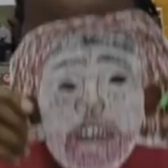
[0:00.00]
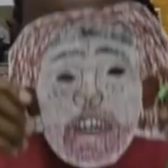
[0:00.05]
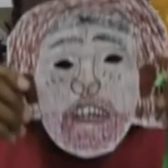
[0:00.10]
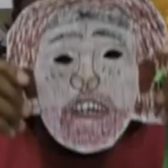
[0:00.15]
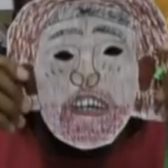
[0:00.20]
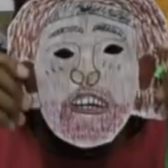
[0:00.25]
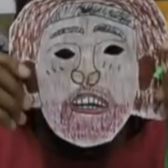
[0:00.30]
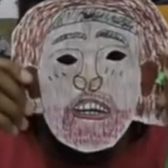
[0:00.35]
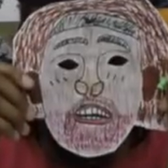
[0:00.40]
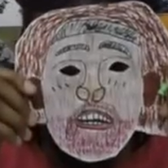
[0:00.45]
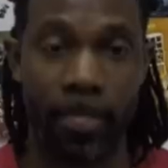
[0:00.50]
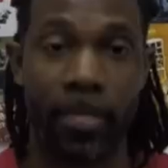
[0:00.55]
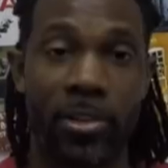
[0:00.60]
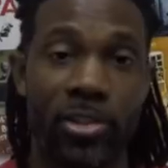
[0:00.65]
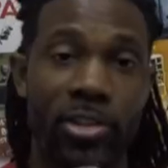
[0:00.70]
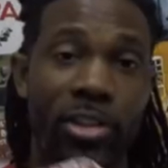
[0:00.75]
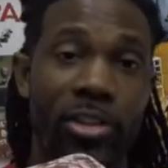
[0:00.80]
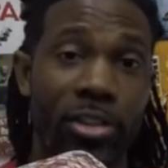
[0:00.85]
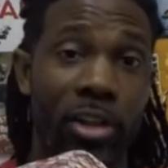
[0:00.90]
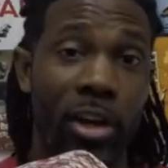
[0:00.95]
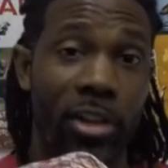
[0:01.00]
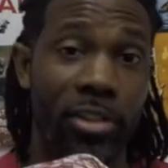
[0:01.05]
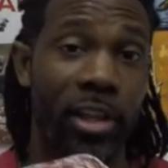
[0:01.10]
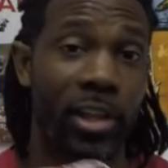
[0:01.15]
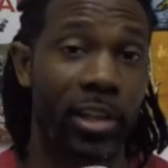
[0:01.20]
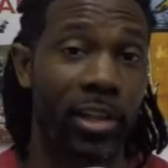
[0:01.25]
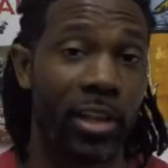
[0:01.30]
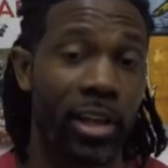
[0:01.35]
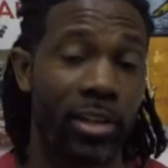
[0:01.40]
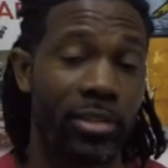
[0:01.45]
it? It's the thought that
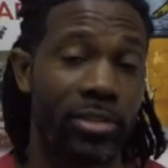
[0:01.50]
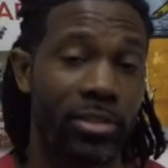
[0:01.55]
counts,